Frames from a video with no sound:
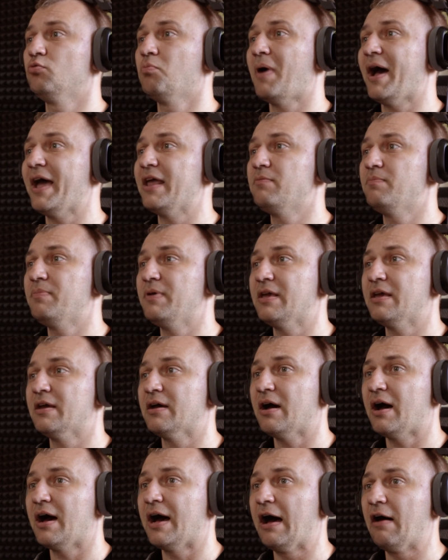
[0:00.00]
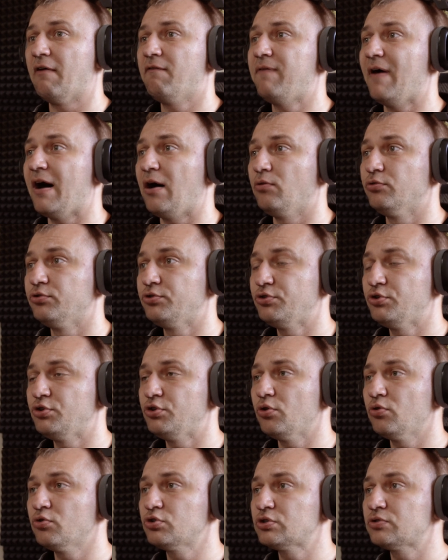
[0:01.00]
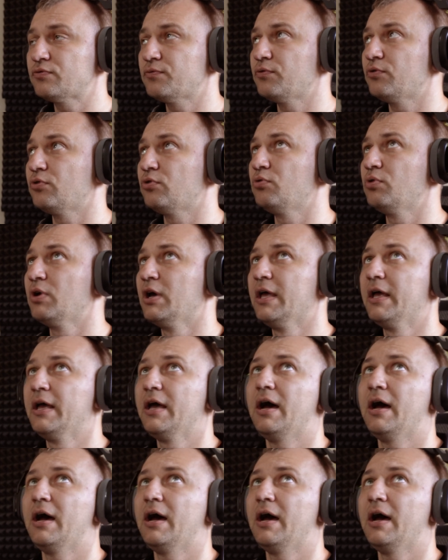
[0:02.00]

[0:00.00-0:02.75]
might be found useful